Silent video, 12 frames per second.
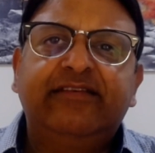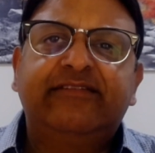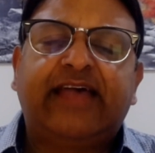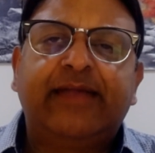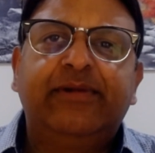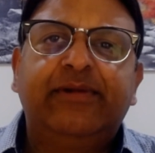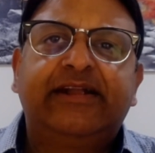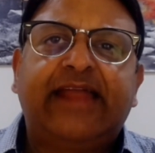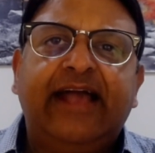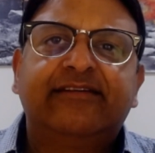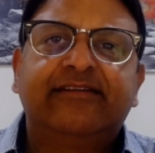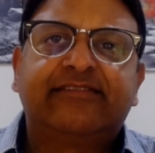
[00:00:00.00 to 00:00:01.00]
makes a cyber
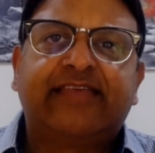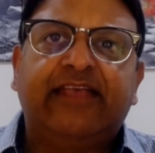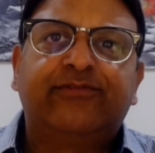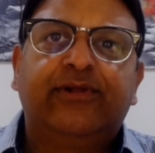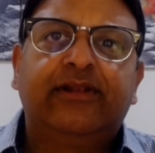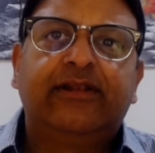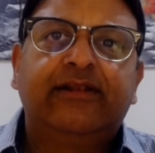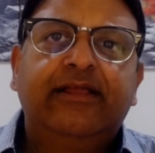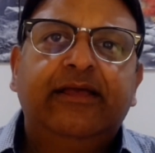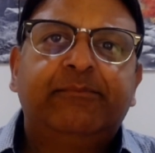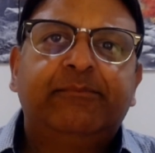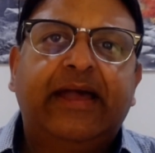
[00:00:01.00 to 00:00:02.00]
attack successful.
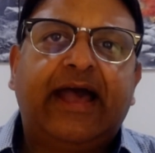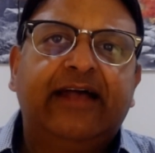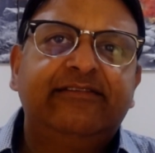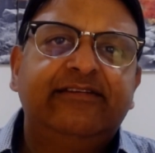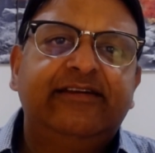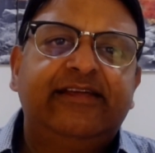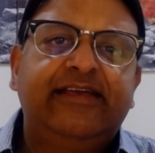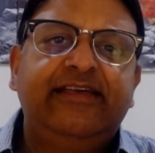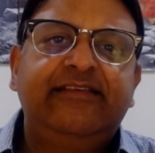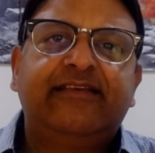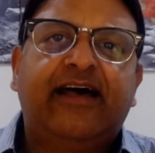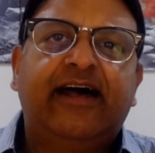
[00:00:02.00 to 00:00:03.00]
My answer
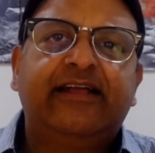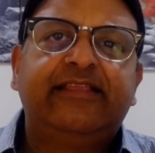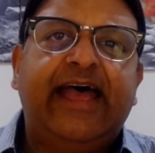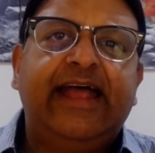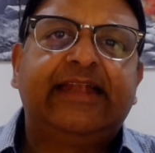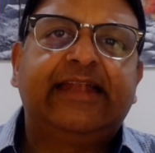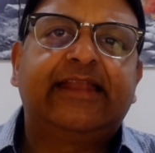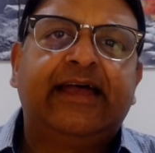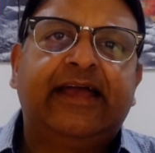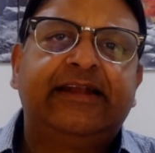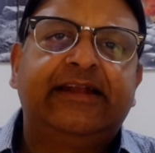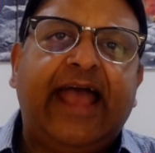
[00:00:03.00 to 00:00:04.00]
is that
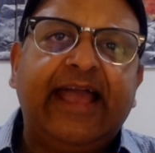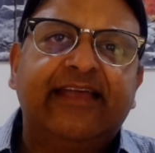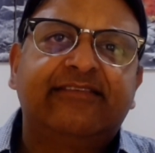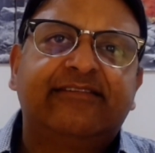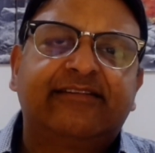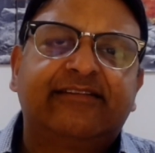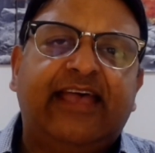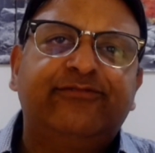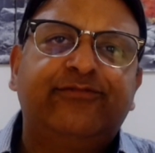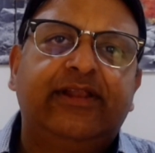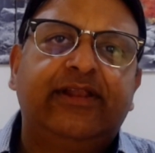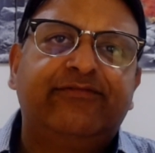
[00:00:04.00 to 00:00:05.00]
an attack is
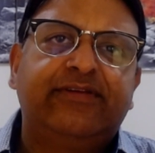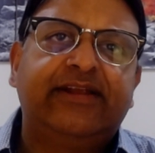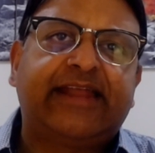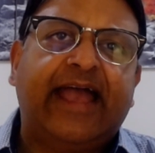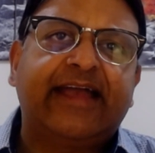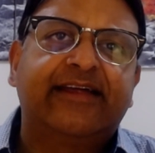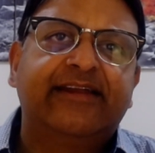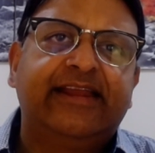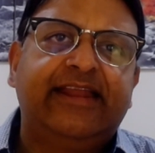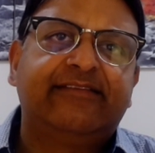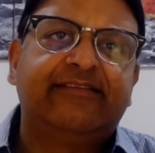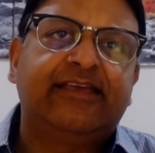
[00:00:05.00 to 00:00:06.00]
successful if an attacker
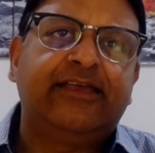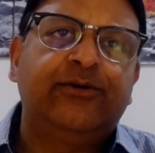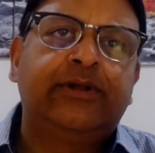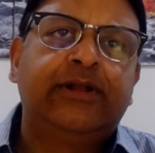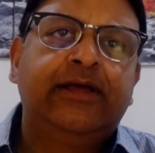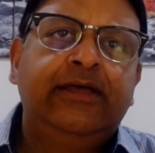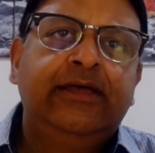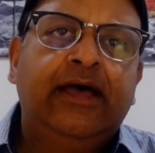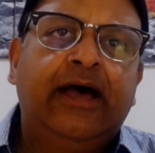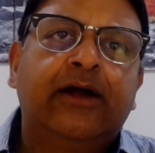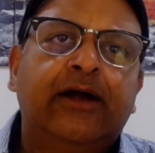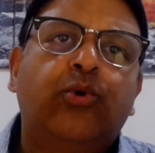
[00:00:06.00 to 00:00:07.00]
can execute
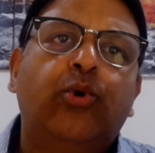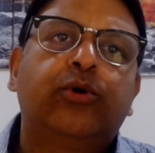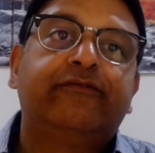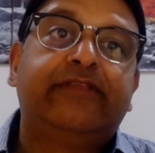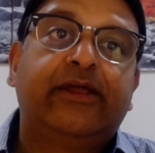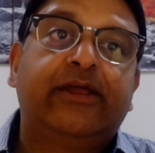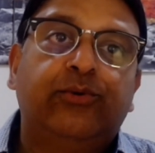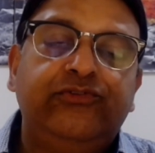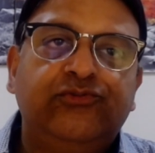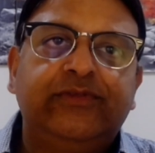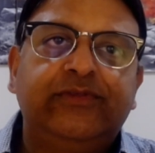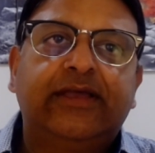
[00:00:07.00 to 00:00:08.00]
code of their
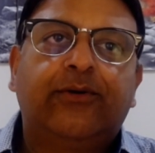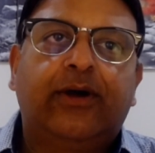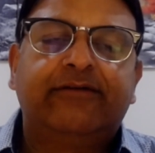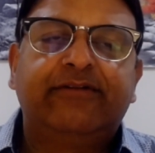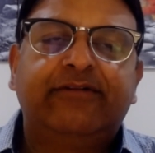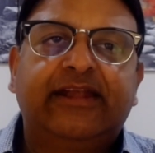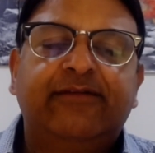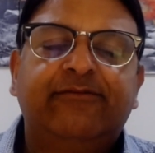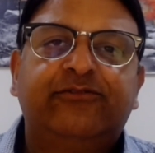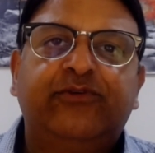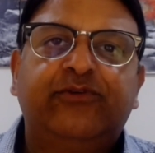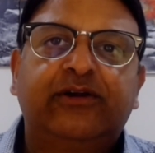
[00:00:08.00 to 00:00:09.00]
own choosing on a
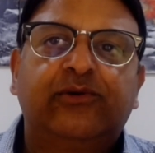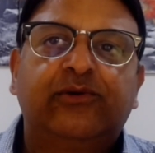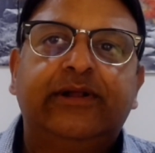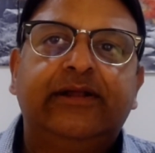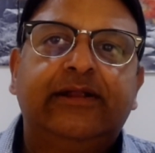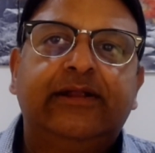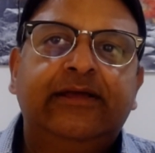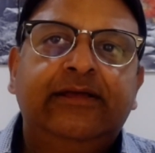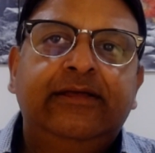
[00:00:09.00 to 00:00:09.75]
victim's workload.